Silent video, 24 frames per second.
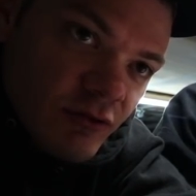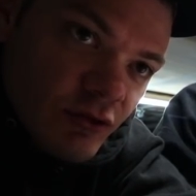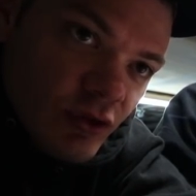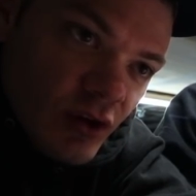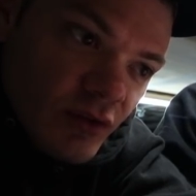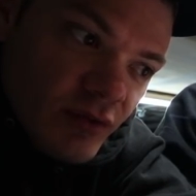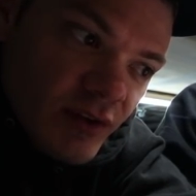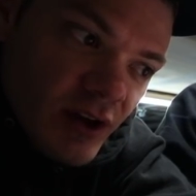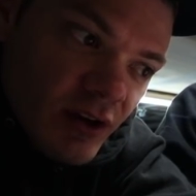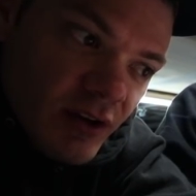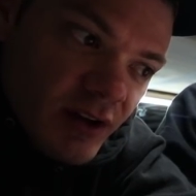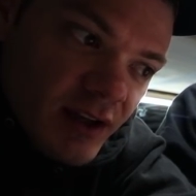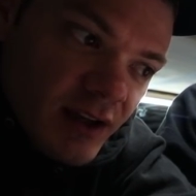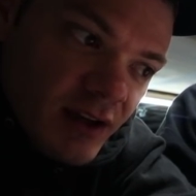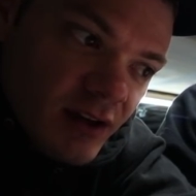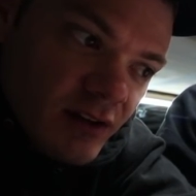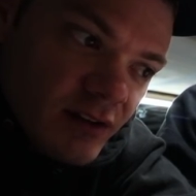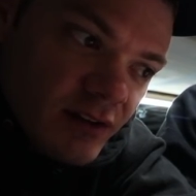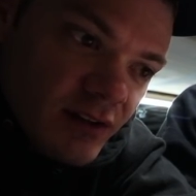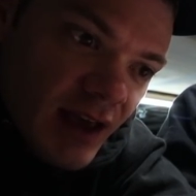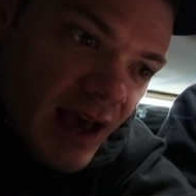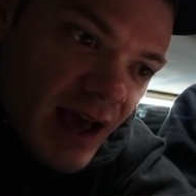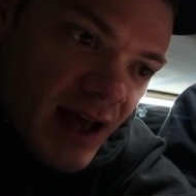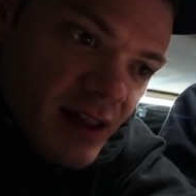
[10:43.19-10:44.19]
drove down here
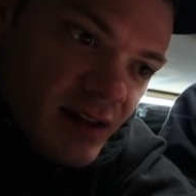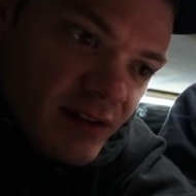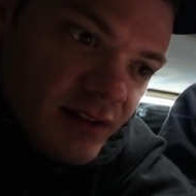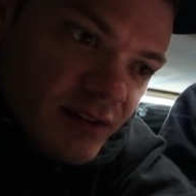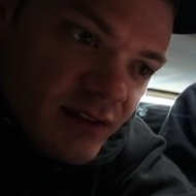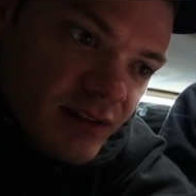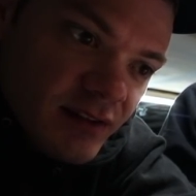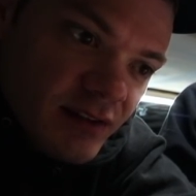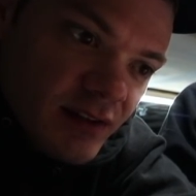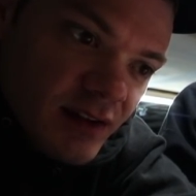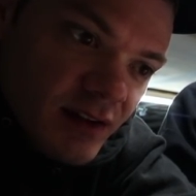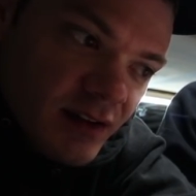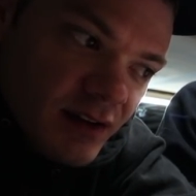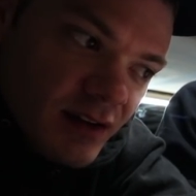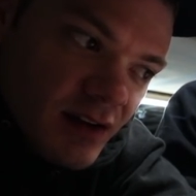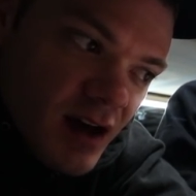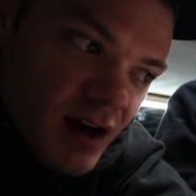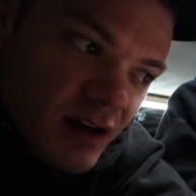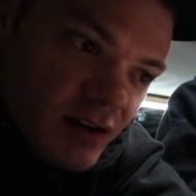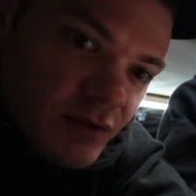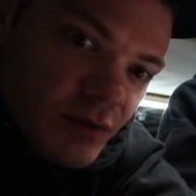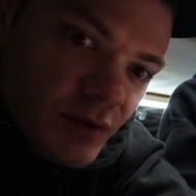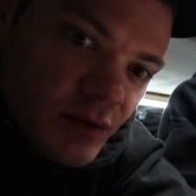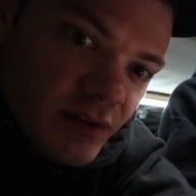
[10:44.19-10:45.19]
to Alex's in
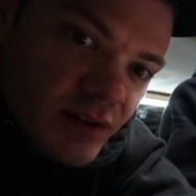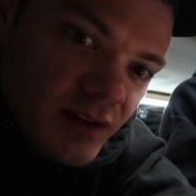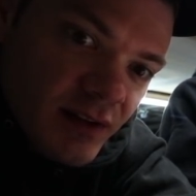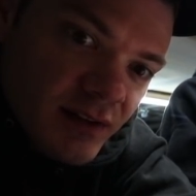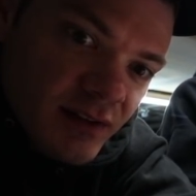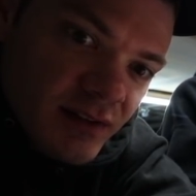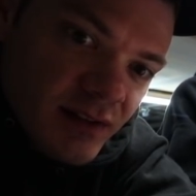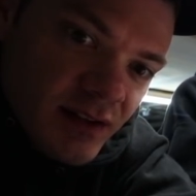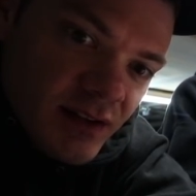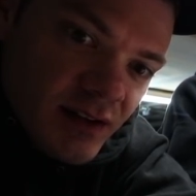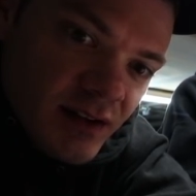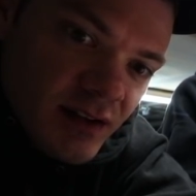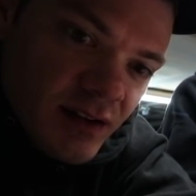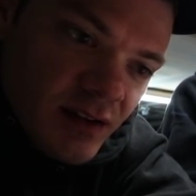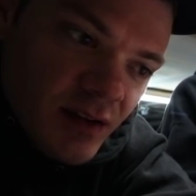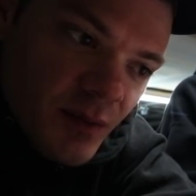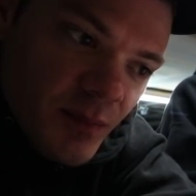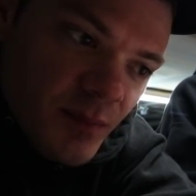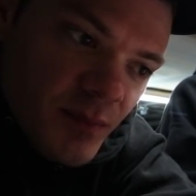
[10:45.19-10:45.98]
Knoxville, Tennessee.